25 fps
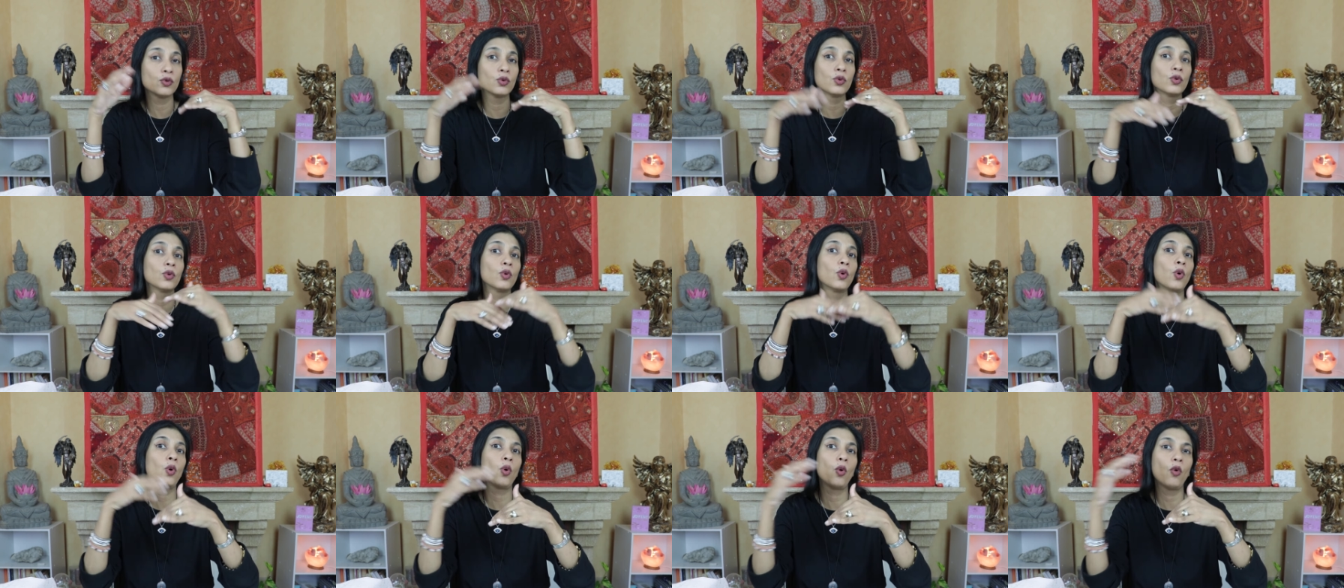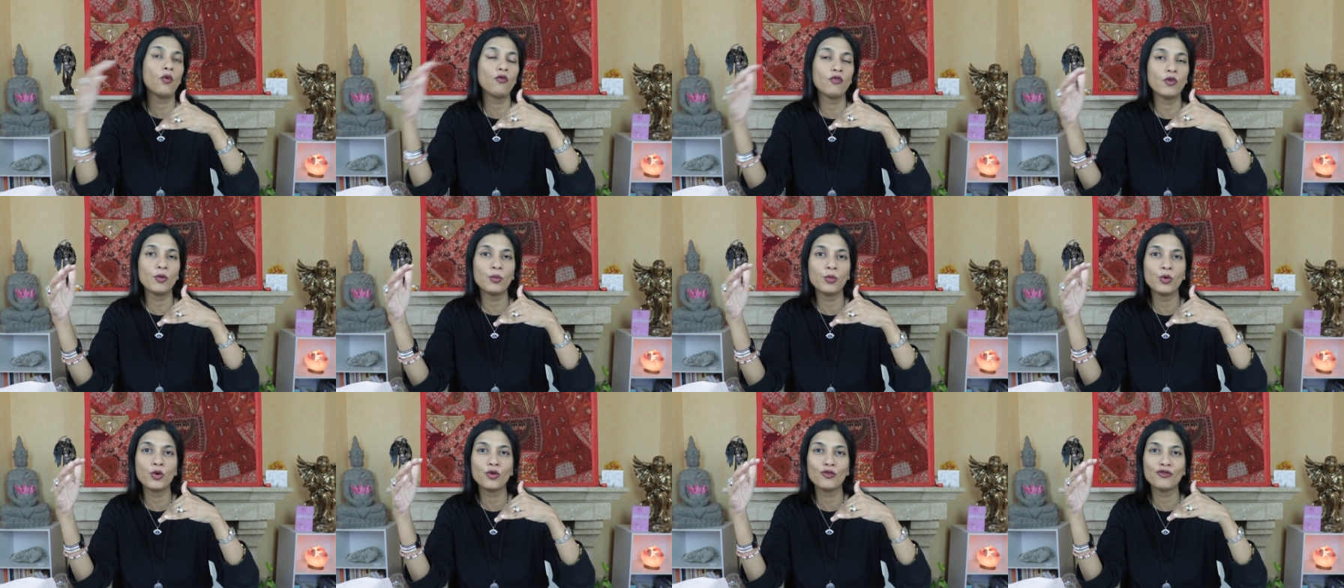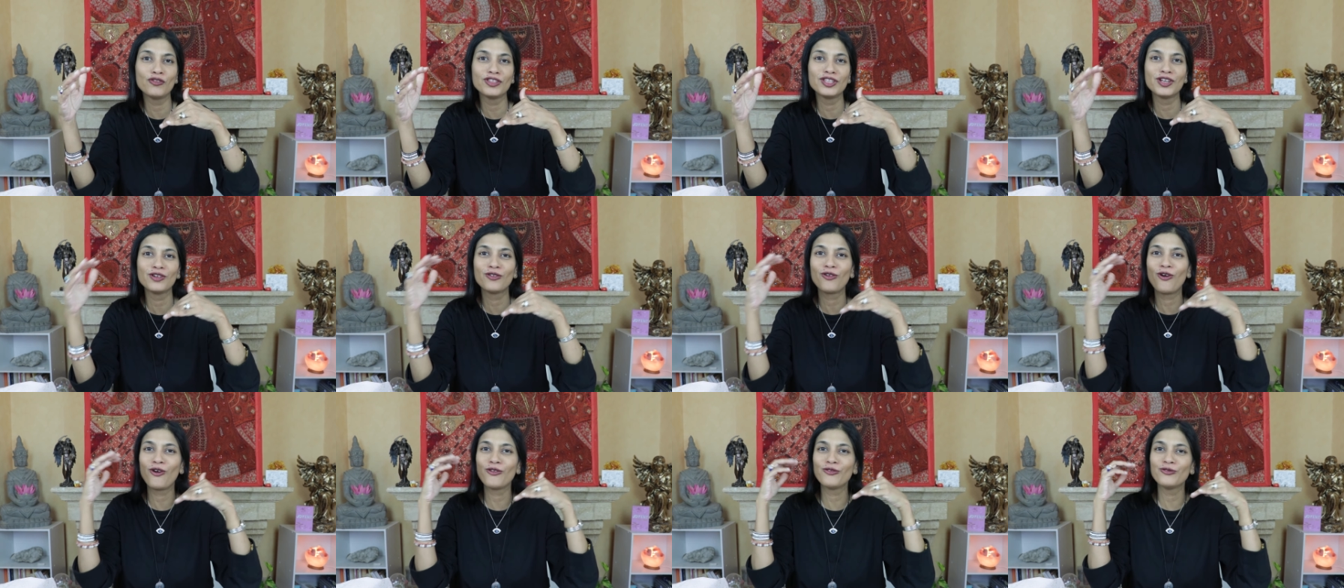don't go overboard with
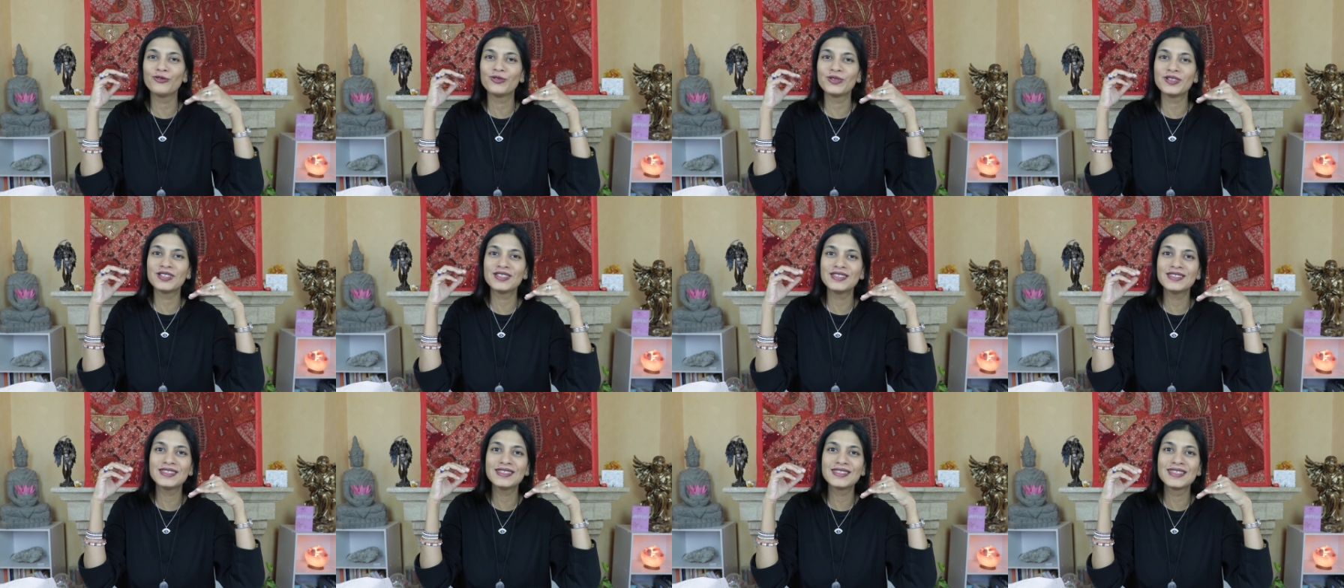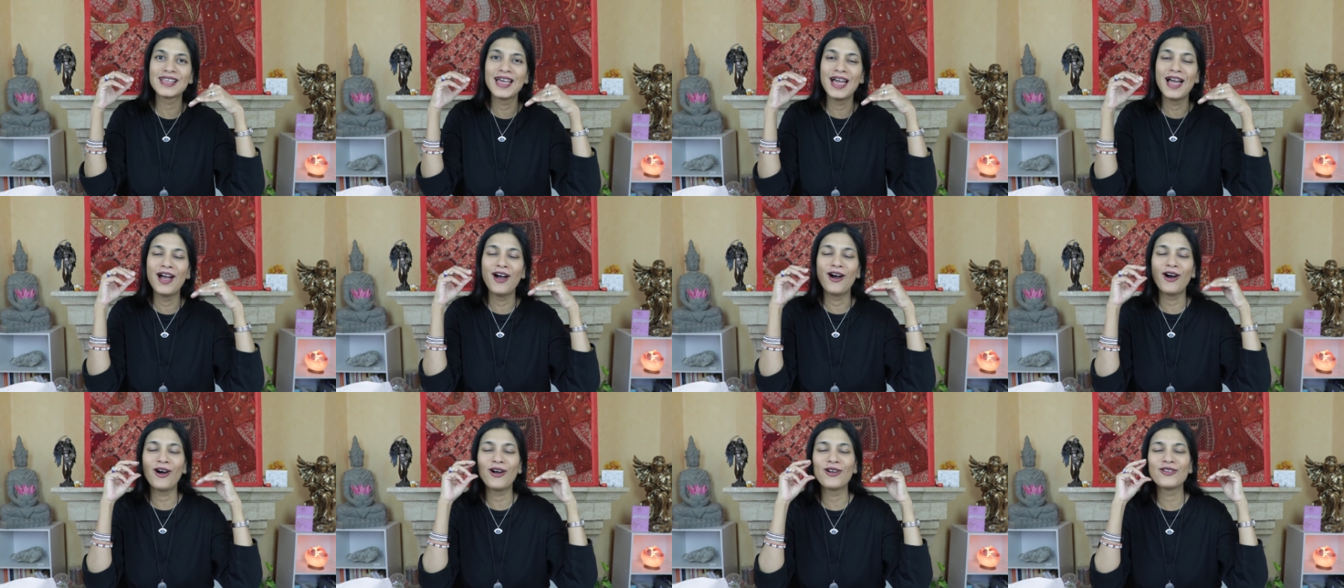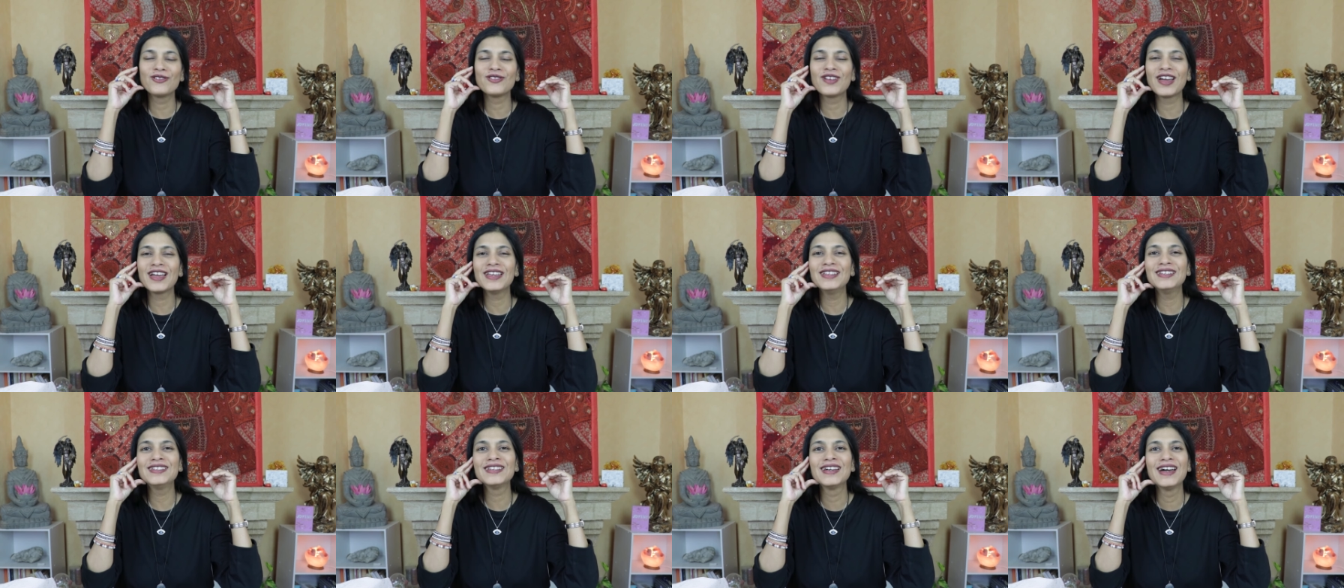the confidence all
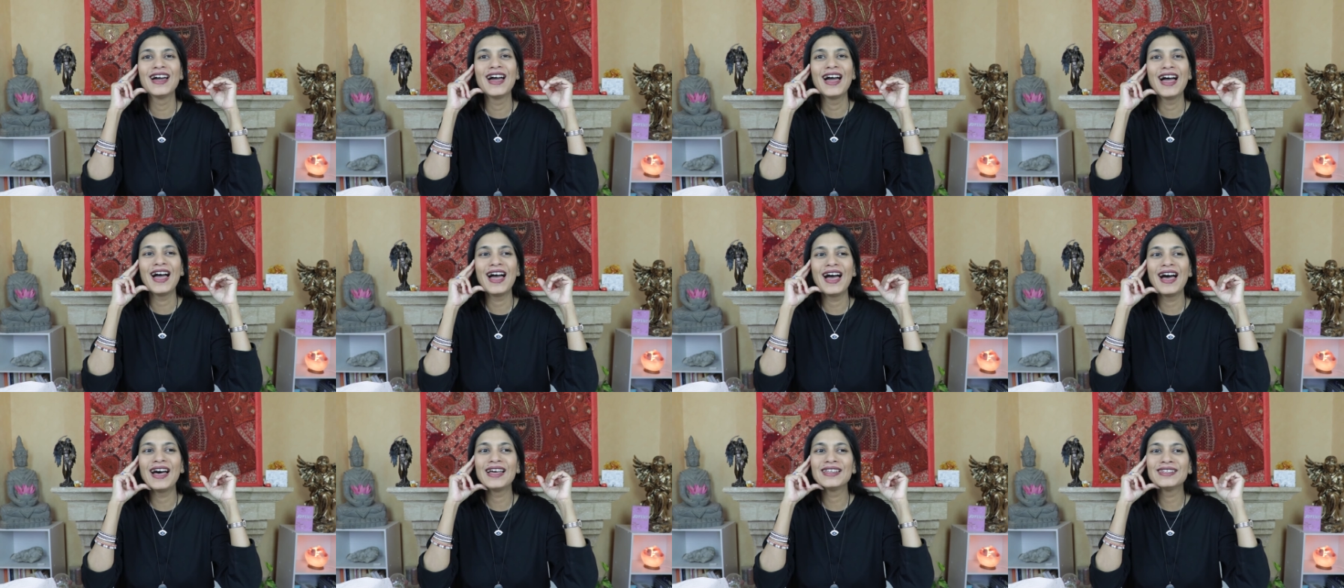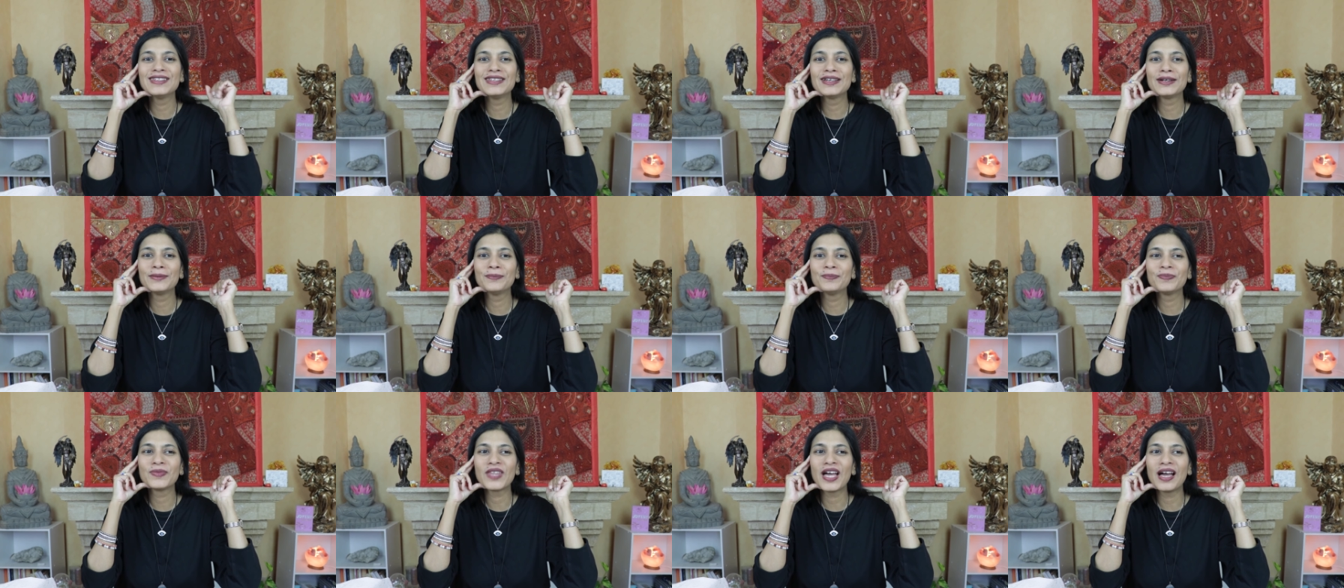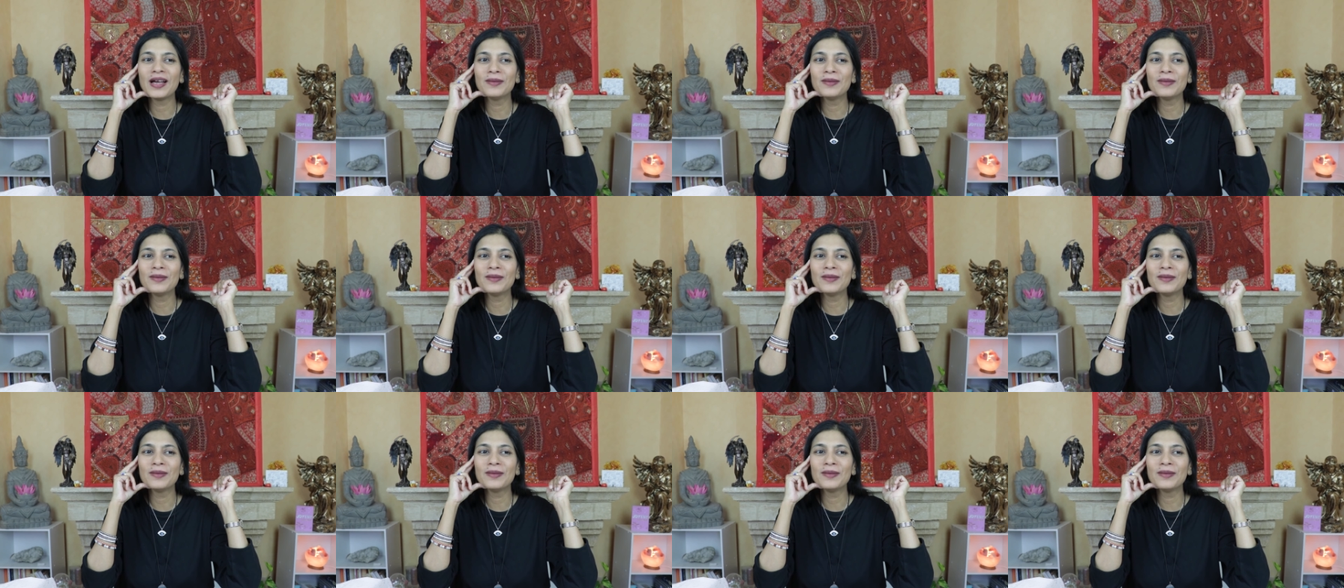right and um,